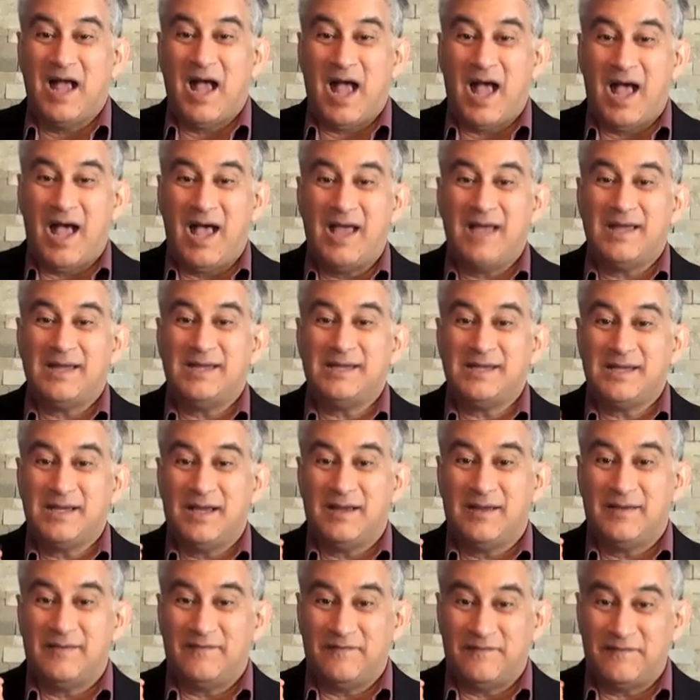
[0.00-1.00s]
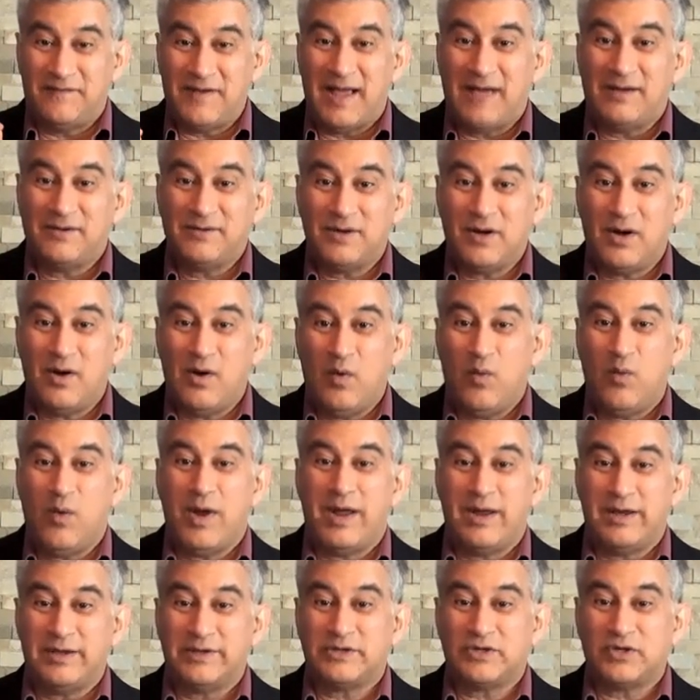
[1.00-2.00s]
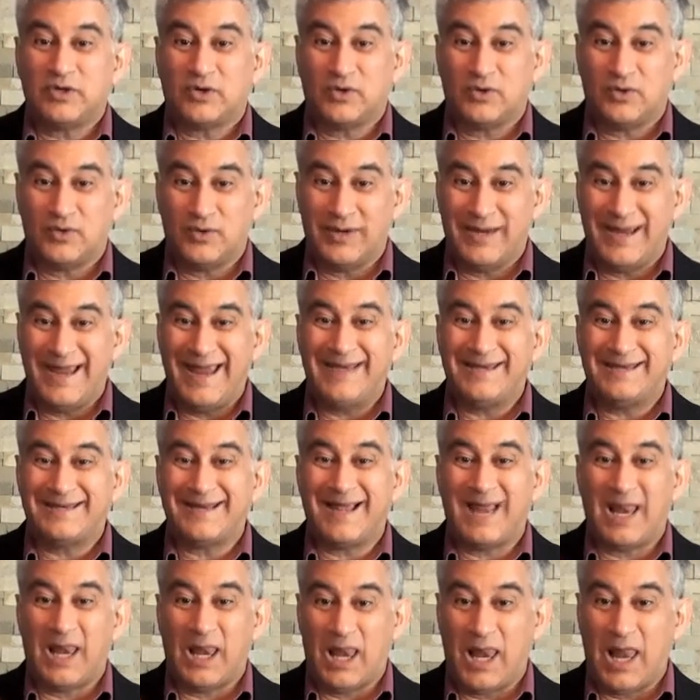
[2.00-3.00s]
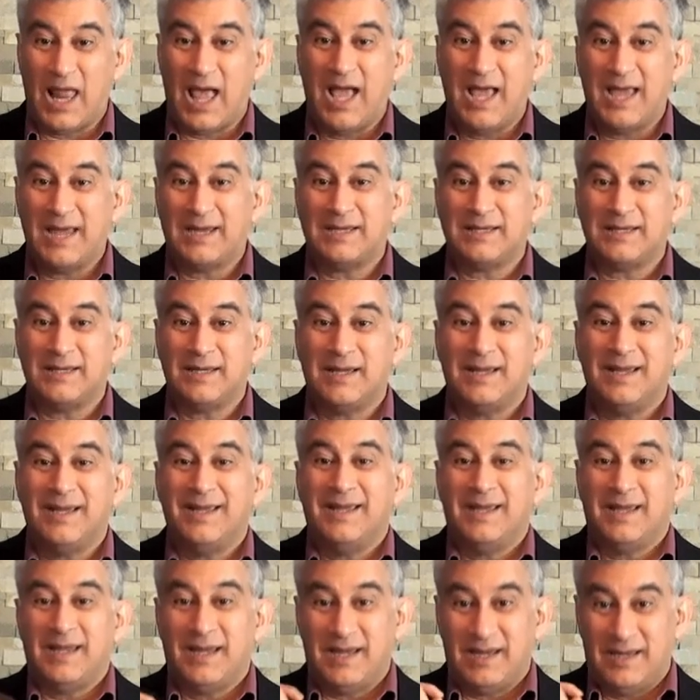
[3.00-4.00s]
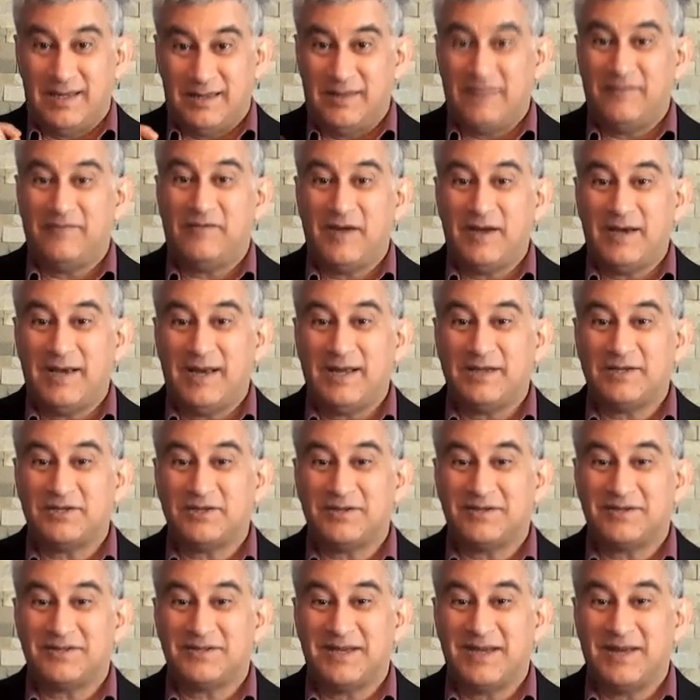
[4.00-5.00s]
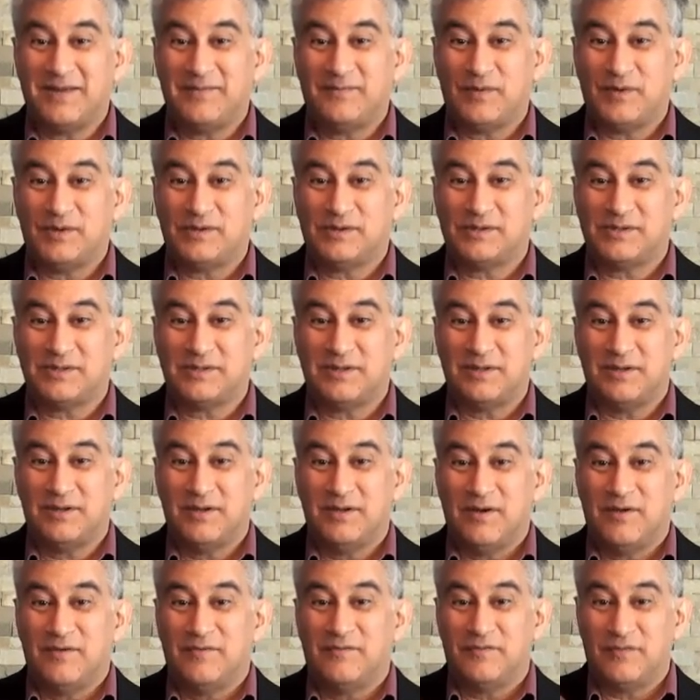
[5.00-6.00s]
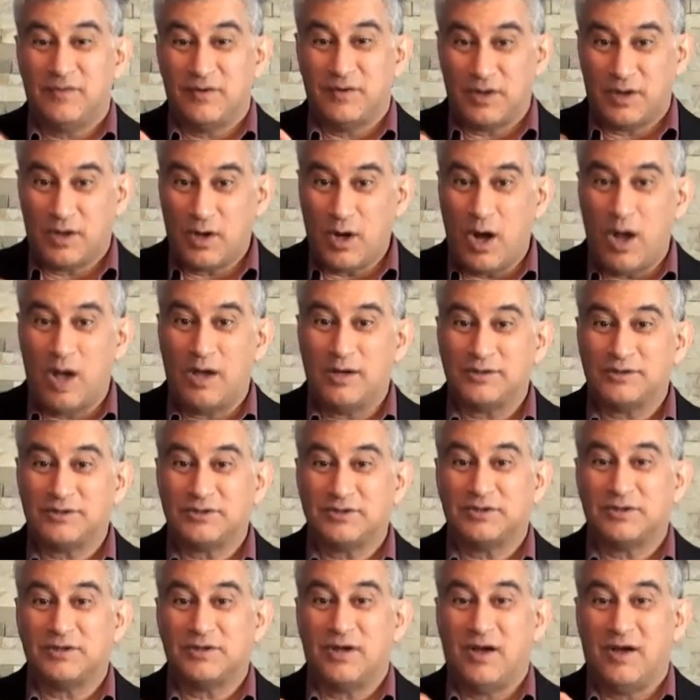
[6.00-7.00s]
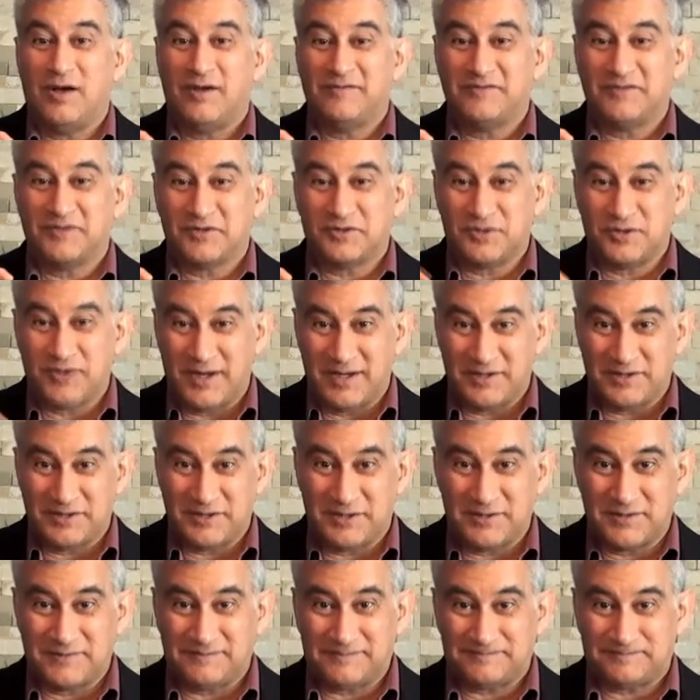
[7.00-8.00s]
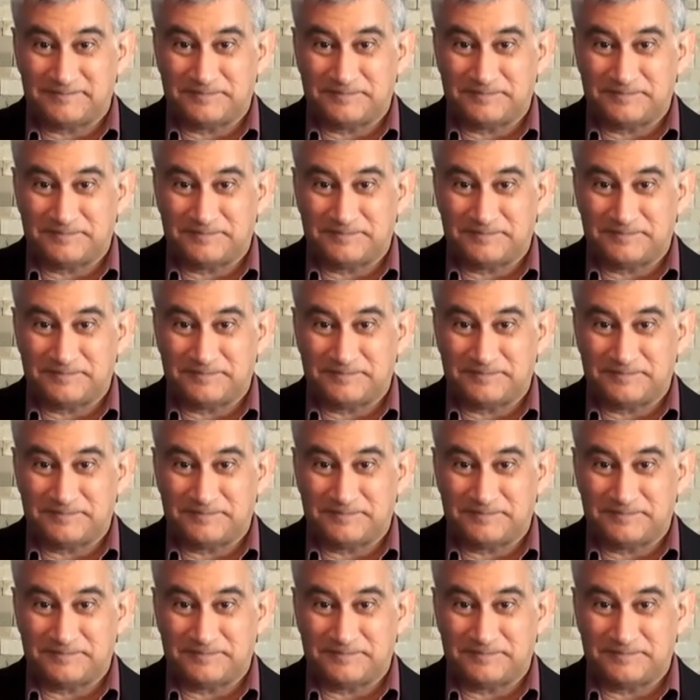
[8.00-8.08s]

I found a way to create a line in the financial statements for the cost of stress.